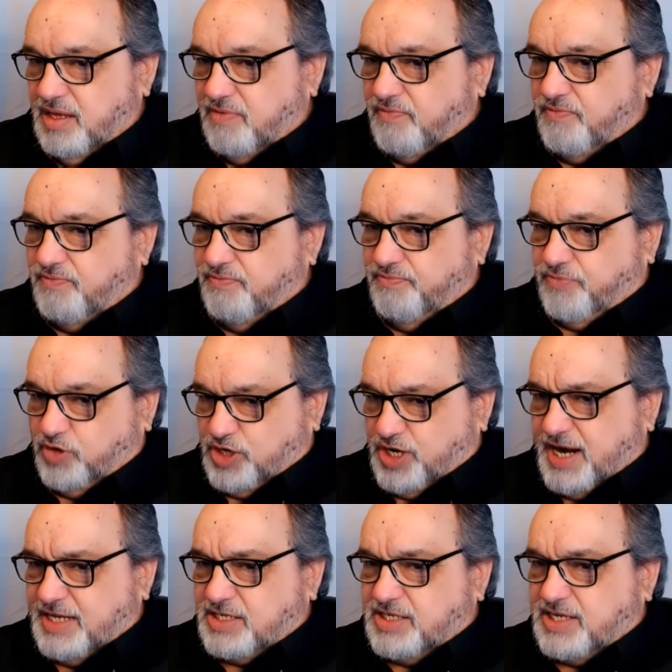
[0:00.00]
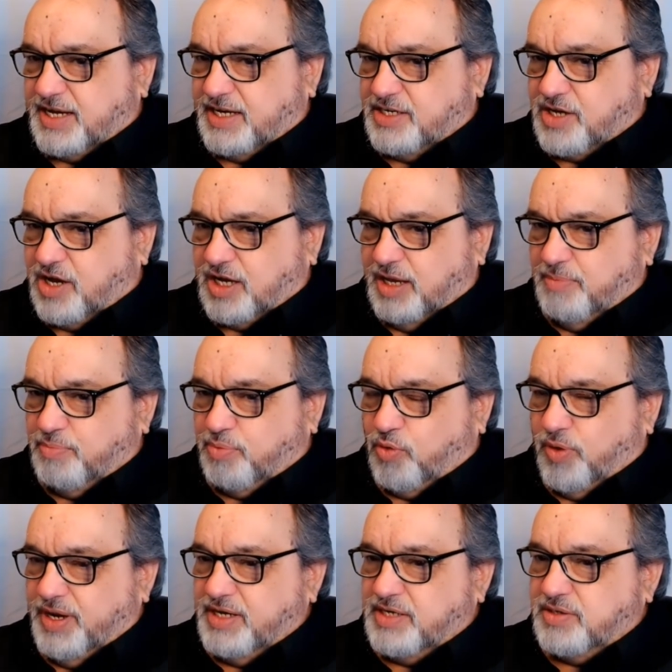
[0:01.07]
For tonight's second talking
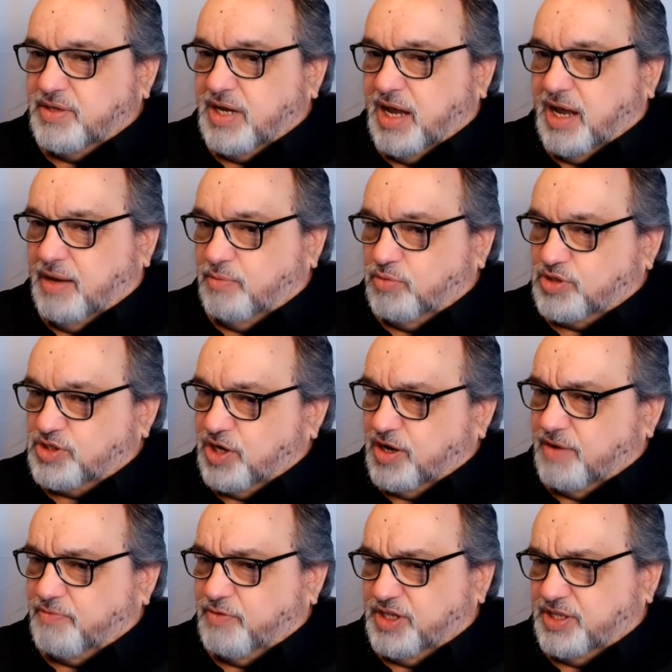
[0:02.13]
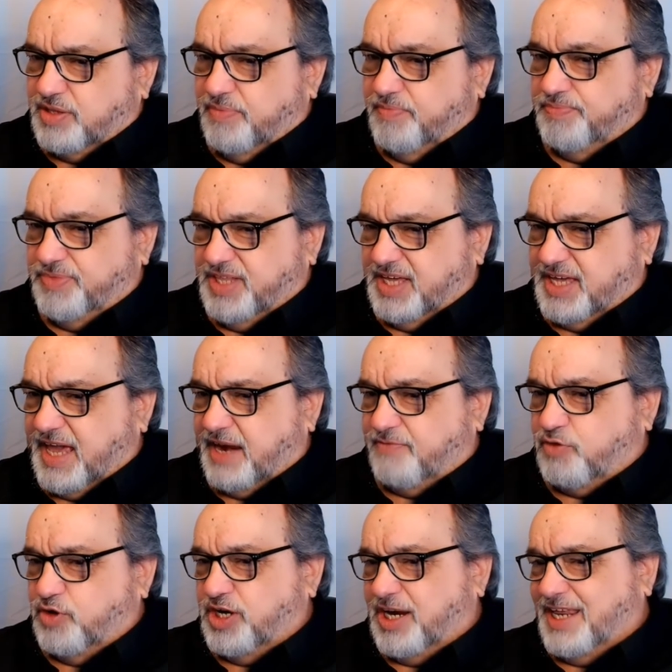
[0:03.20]
point, uh, we'll start off with the
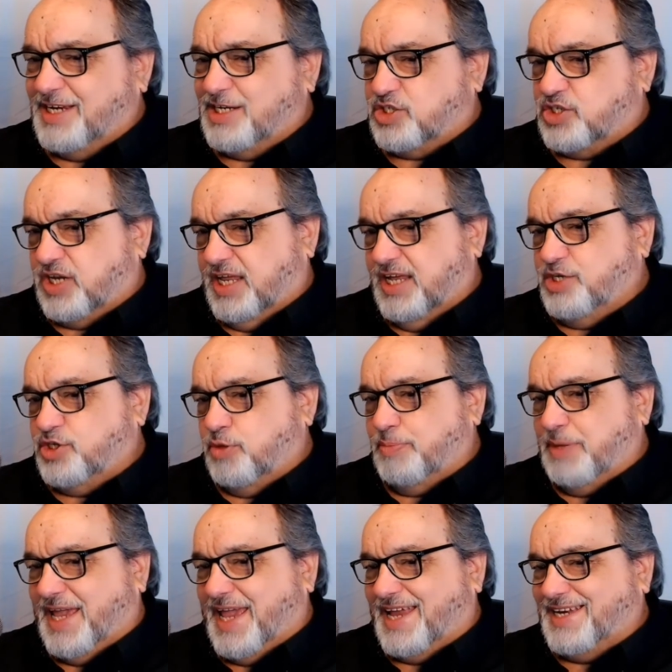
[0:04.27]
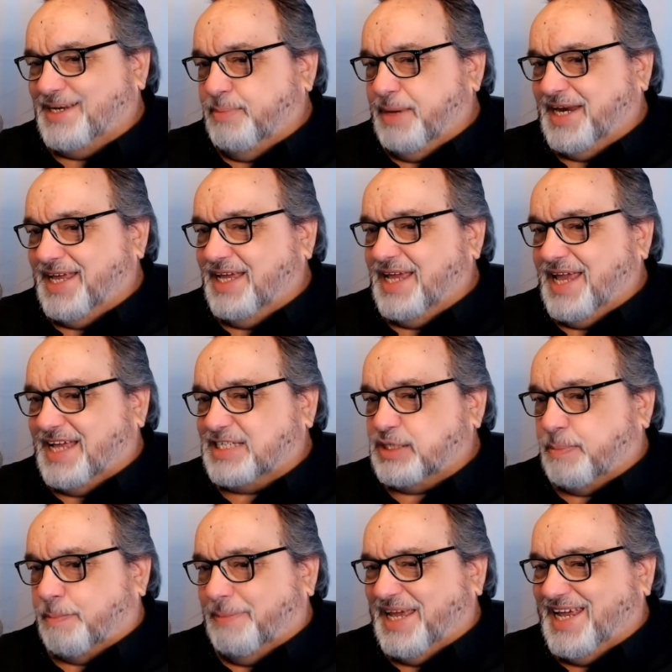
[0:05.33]
California legislature began debating
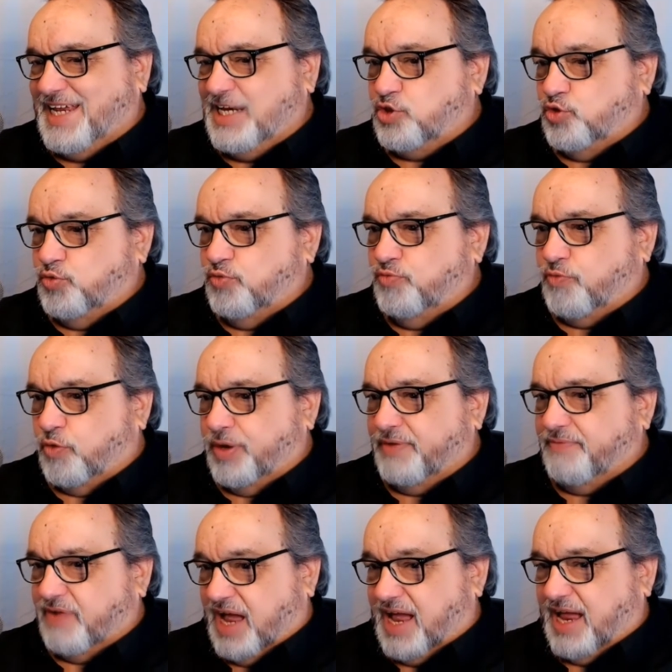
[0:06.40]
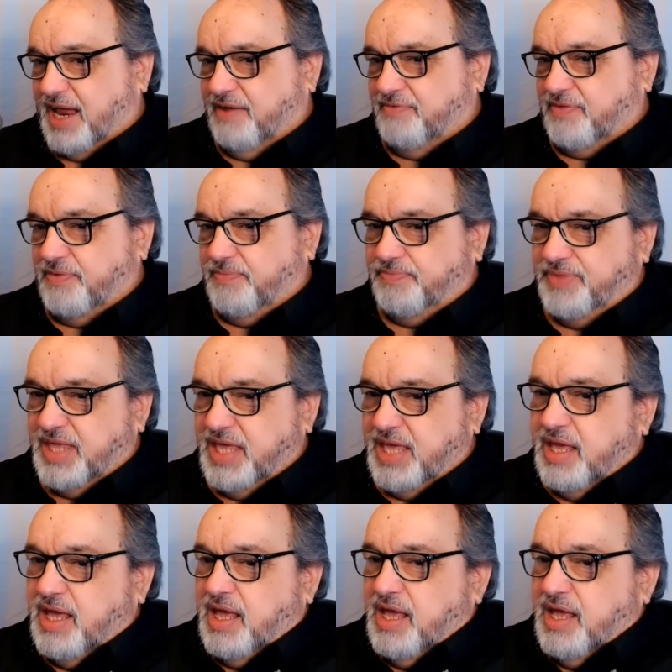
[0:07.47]
SB 245.
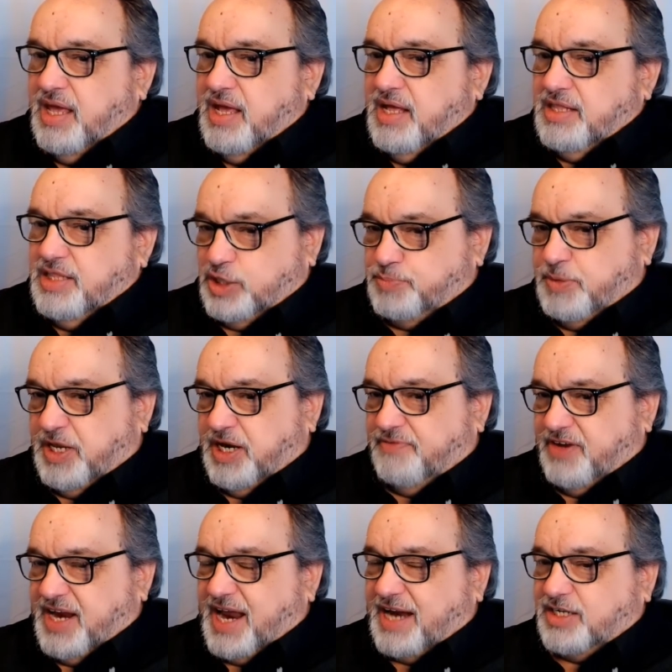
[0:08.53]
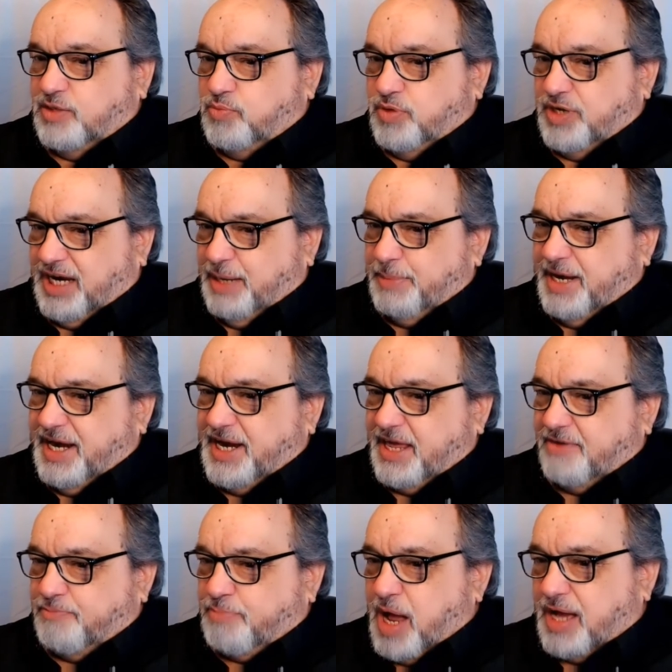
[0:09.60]
This bill, if enacted, would eliminate out of
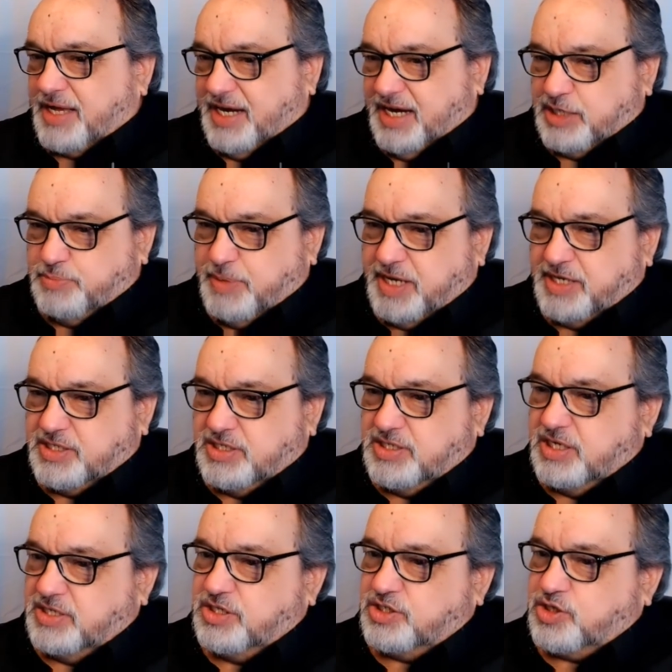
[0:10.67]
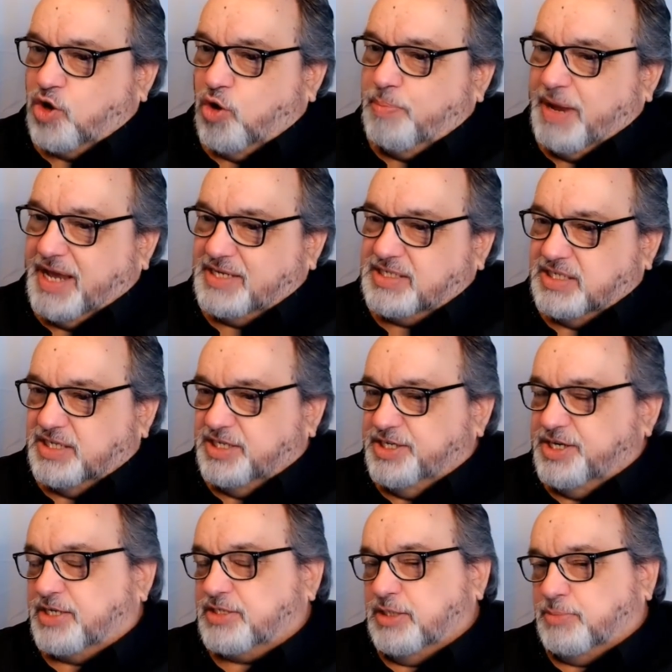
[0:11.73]
pocket expenses such as copays and
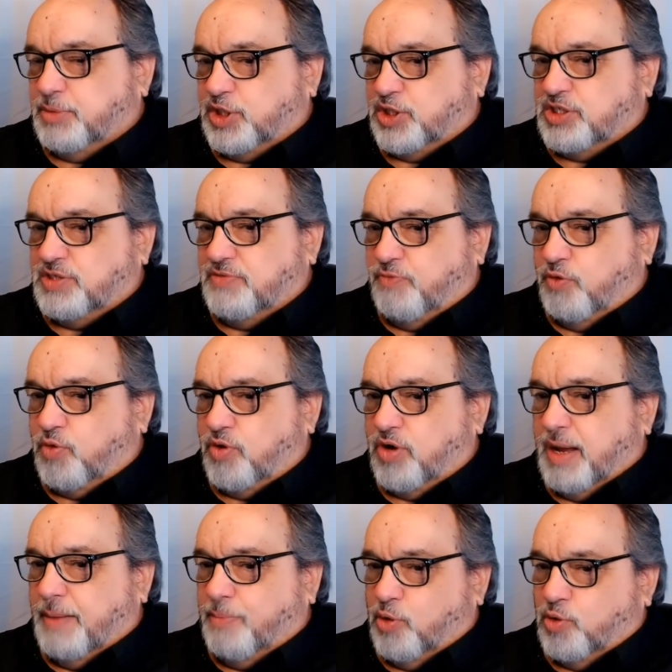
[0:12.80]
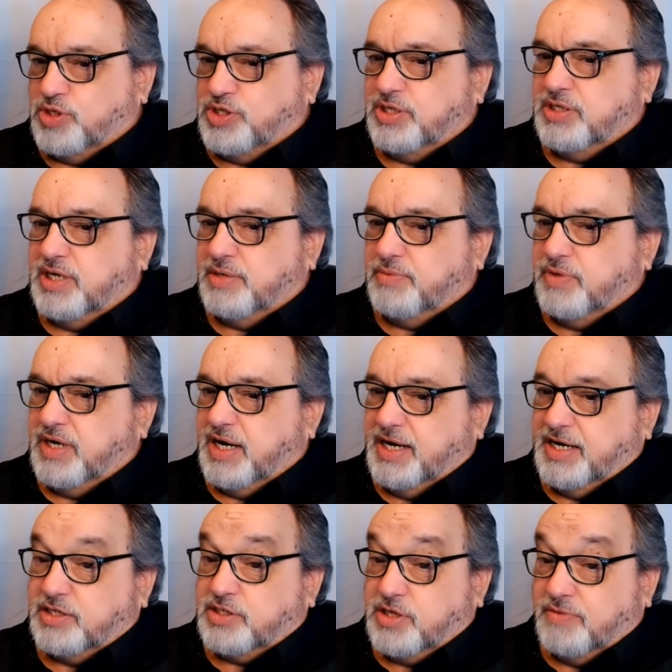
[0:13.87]
deductibles for abortion and
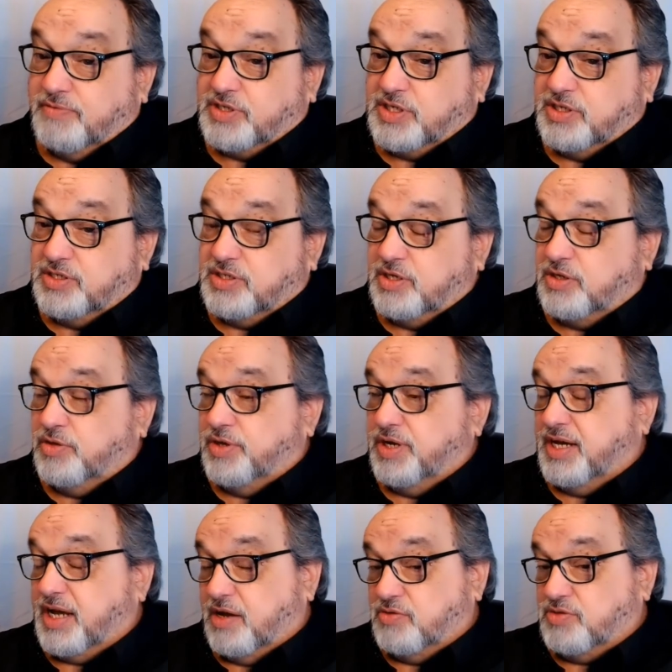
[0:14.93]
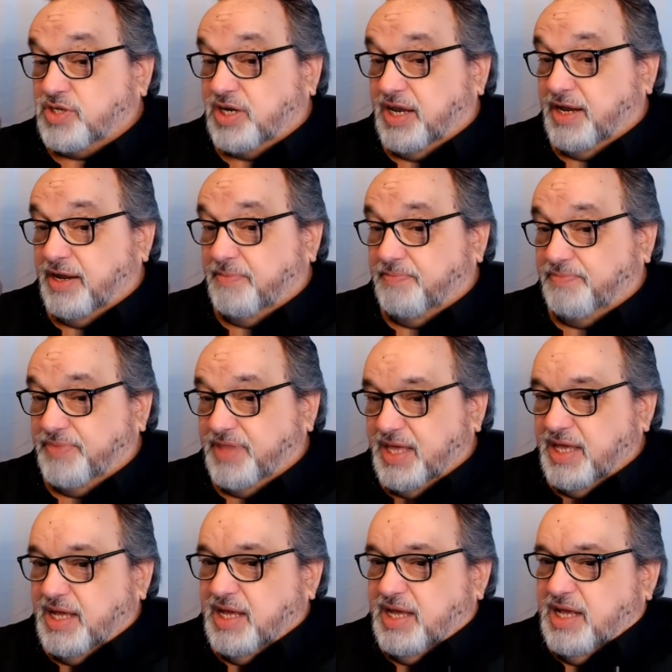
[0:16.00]
related services, including counseling.
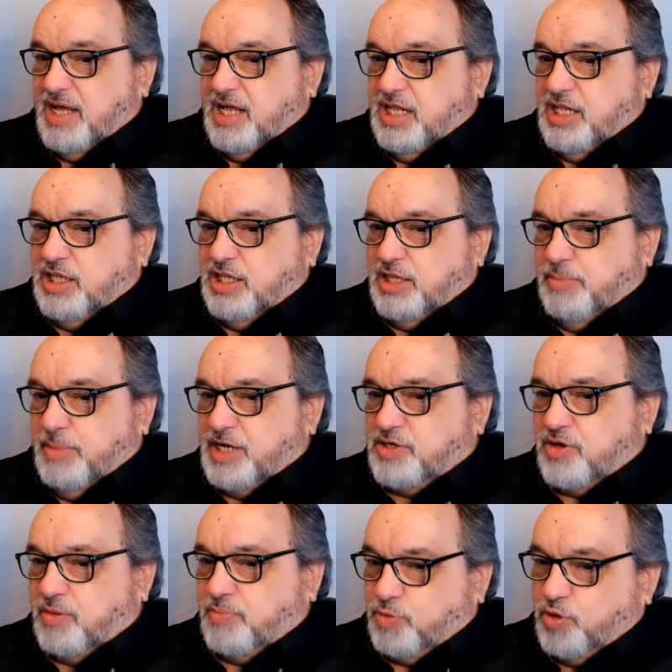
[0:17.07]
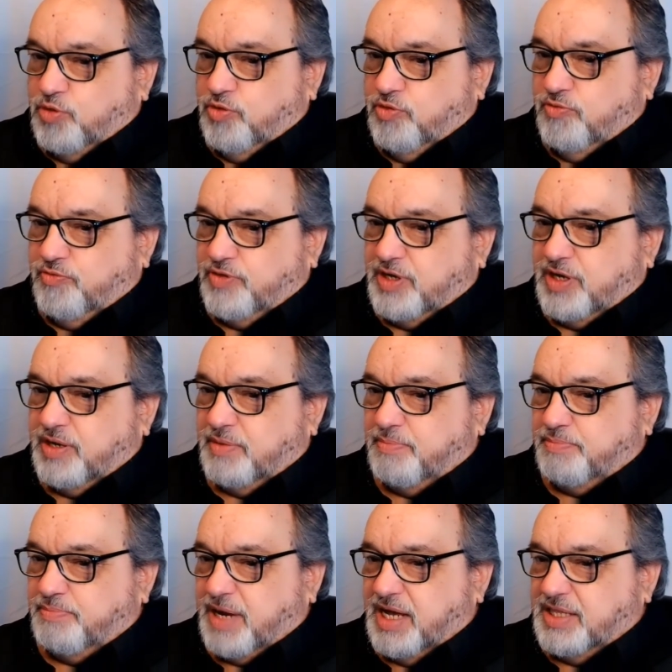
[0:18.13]
The measure approved
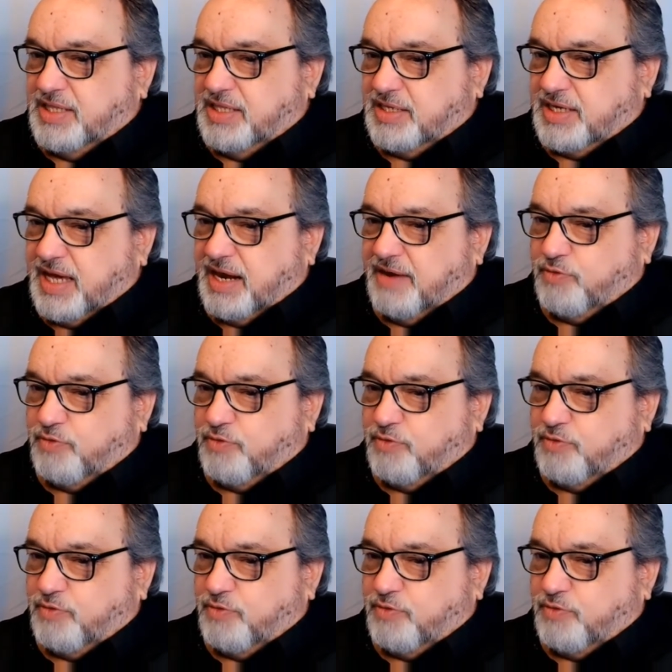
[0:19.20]
by the California